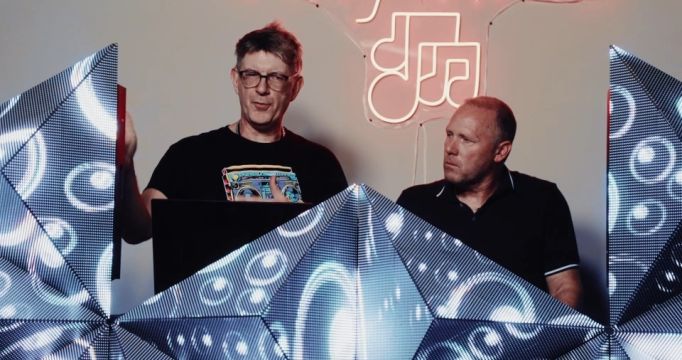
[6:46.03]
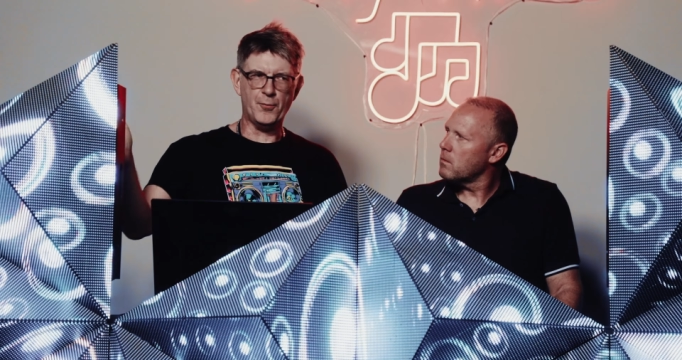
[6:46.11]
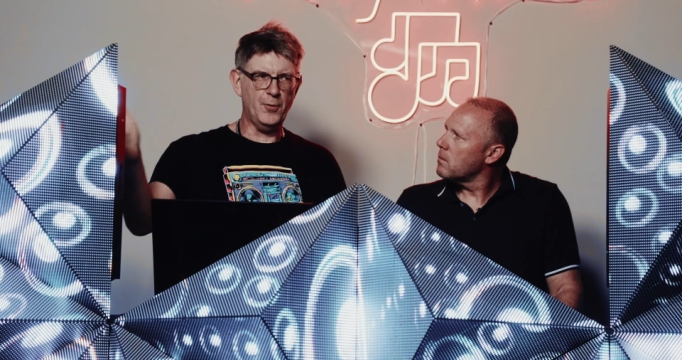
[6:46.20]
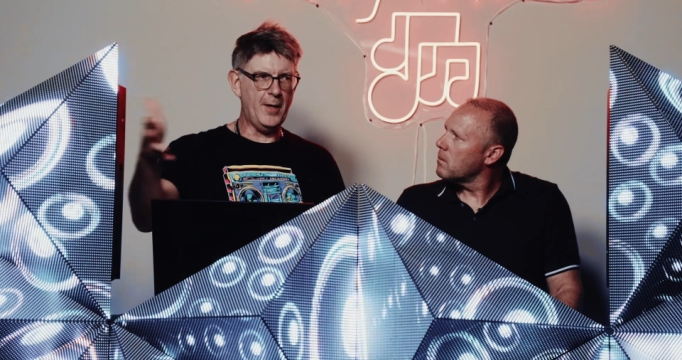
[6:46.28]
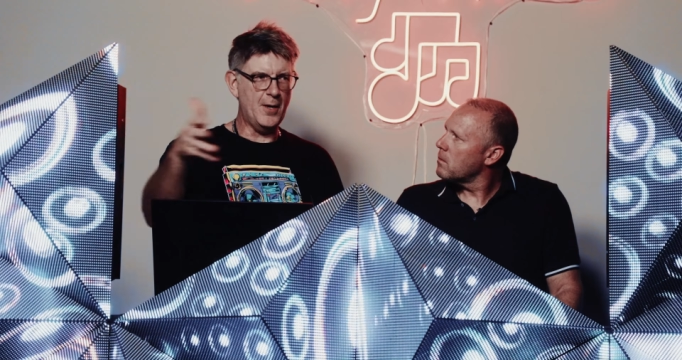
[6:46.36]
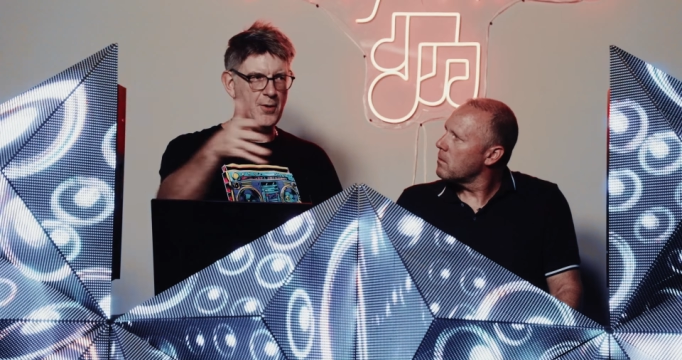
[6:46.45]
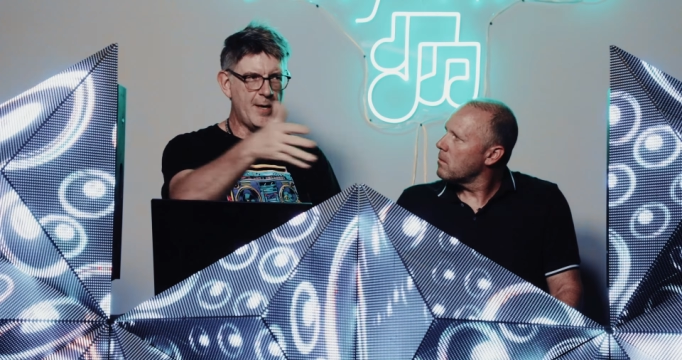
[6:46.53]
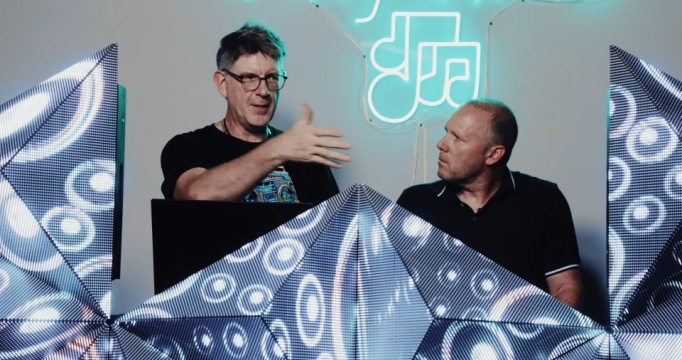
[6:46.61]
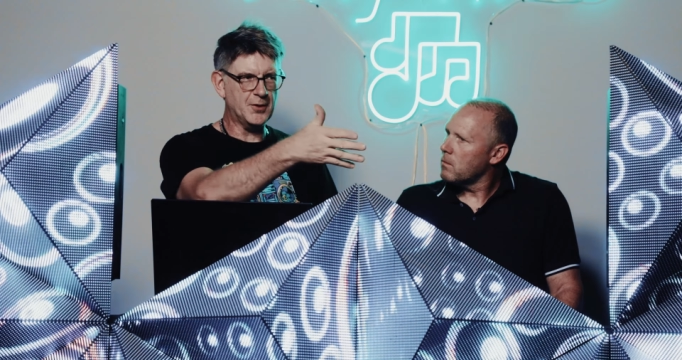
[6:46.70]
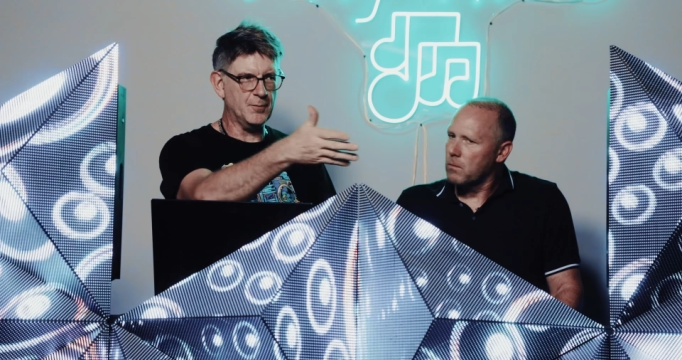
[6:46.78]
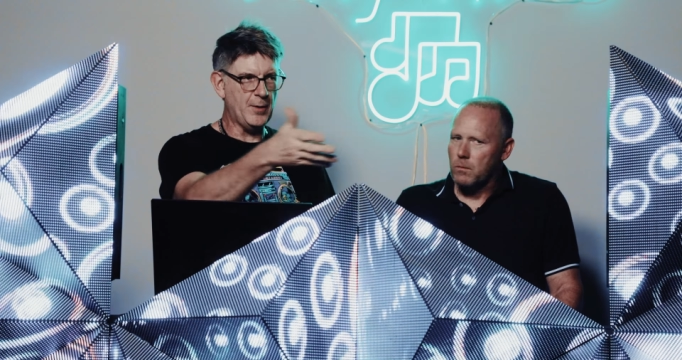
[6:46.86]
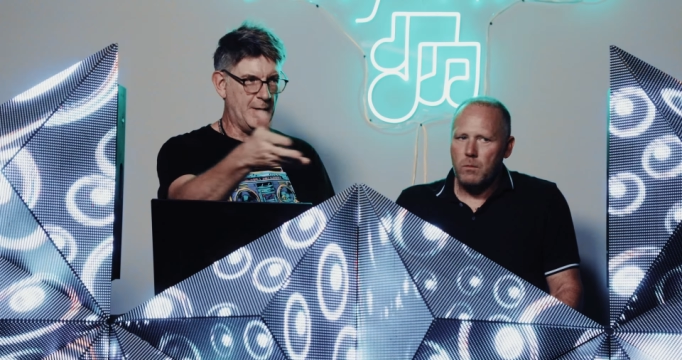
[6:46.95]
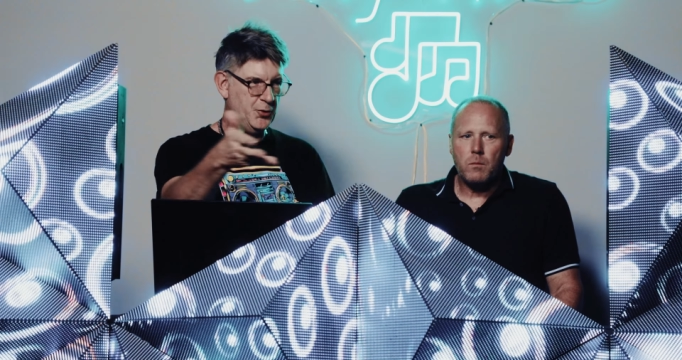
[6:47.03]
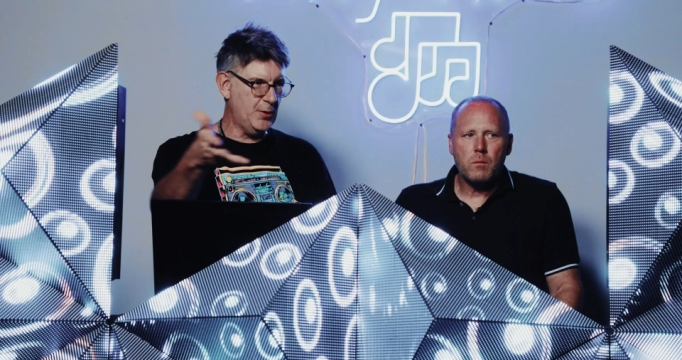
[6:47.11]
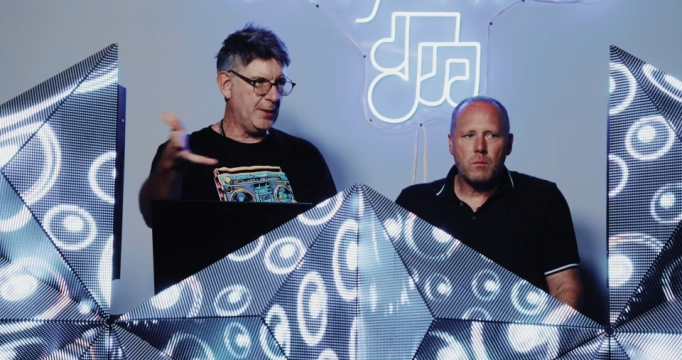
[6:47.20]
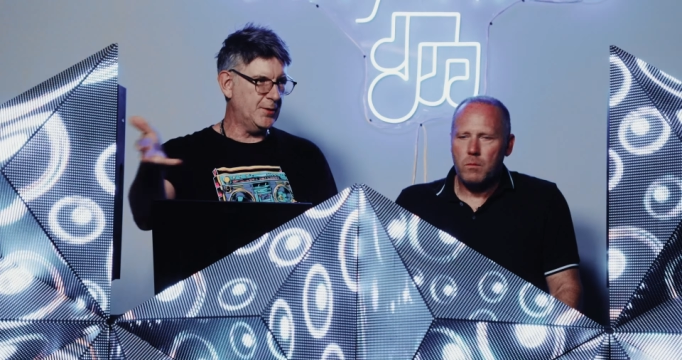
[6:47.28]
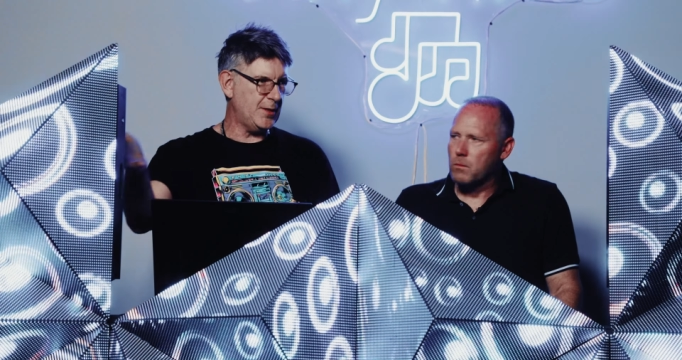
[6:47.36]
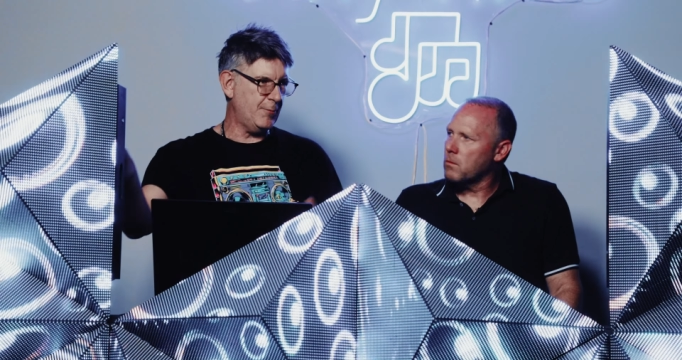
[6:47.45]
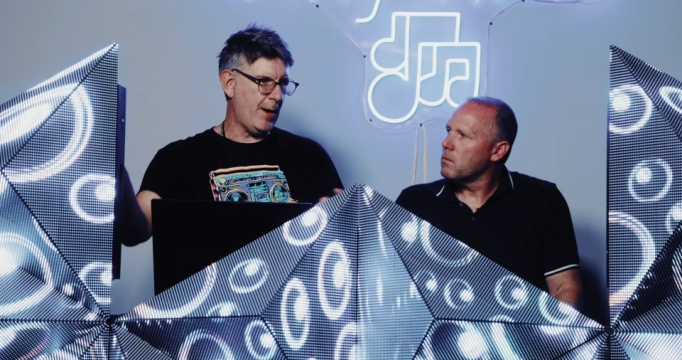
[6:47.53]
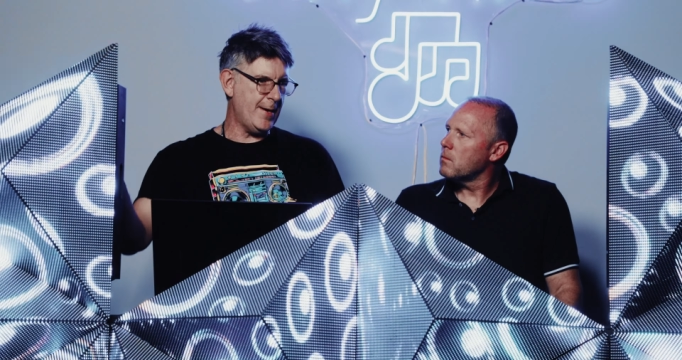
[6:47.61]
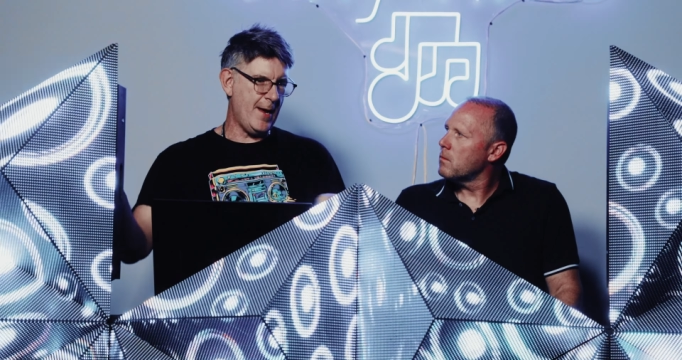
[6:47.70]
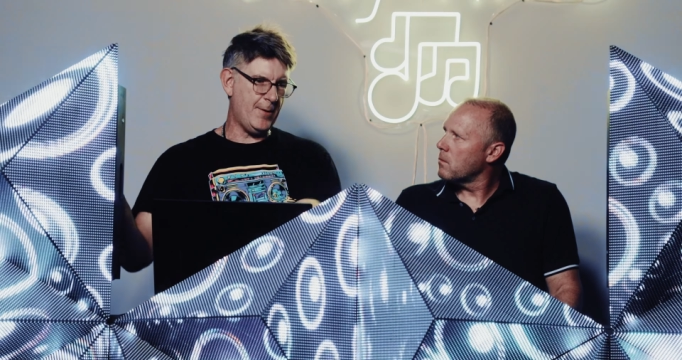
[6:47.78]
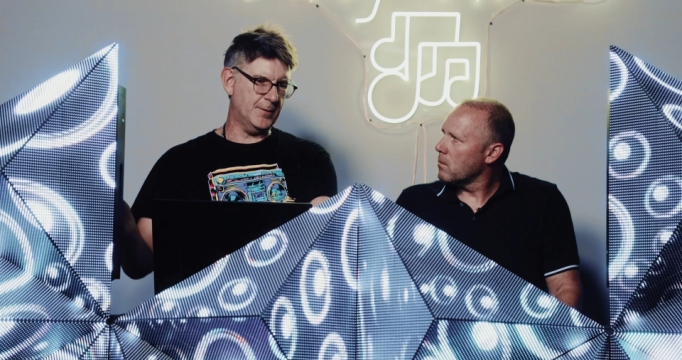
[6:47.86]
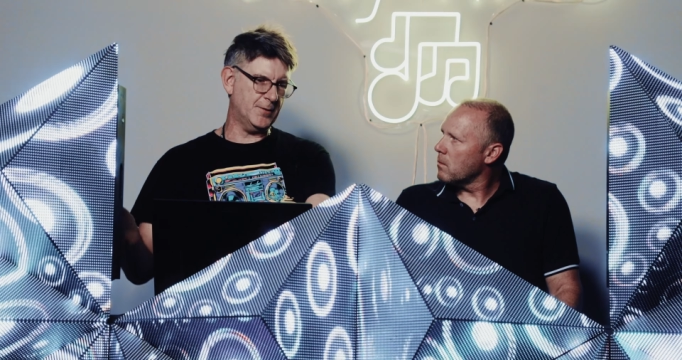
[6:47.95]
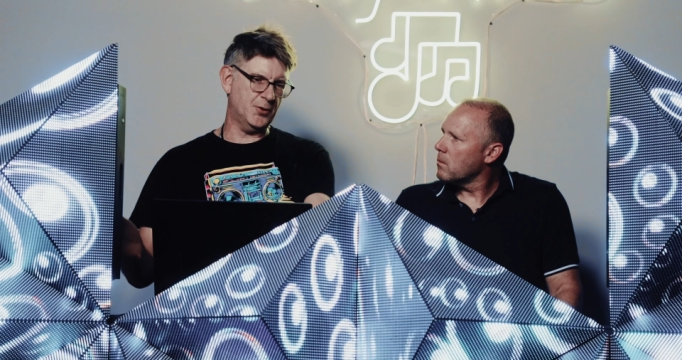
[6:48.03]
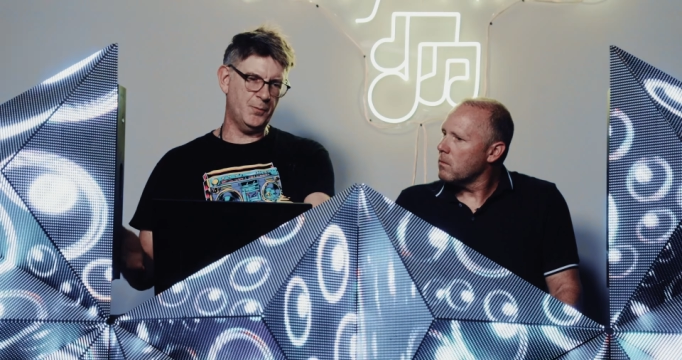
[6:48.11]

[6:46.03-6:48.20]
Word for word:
Speaker 1: through it and you got some, as you can see right now, it's the